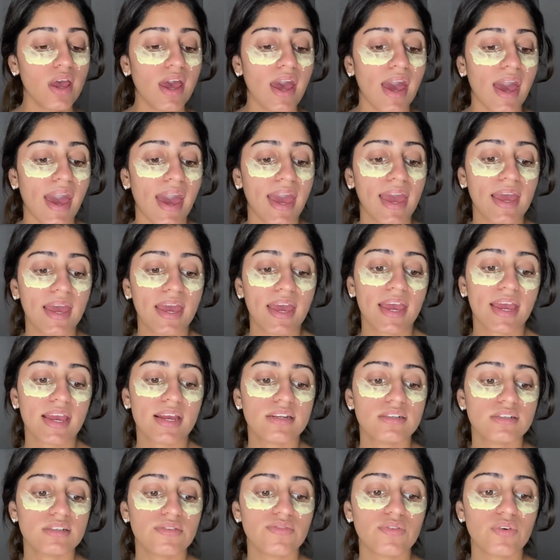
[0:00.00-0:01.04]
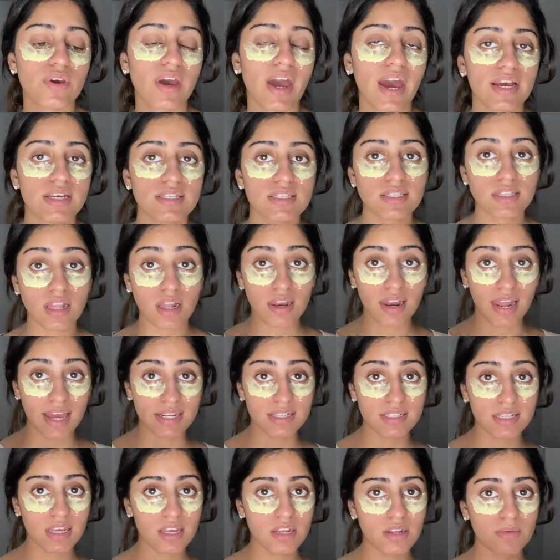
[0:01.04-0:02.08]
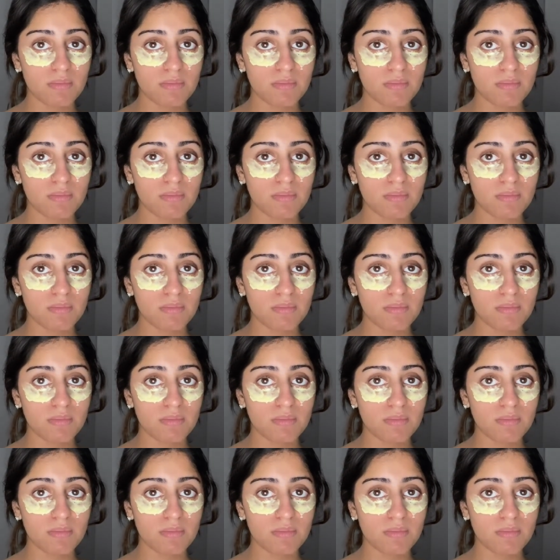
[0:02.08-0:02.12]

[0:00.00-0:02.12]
and if you guys liked it,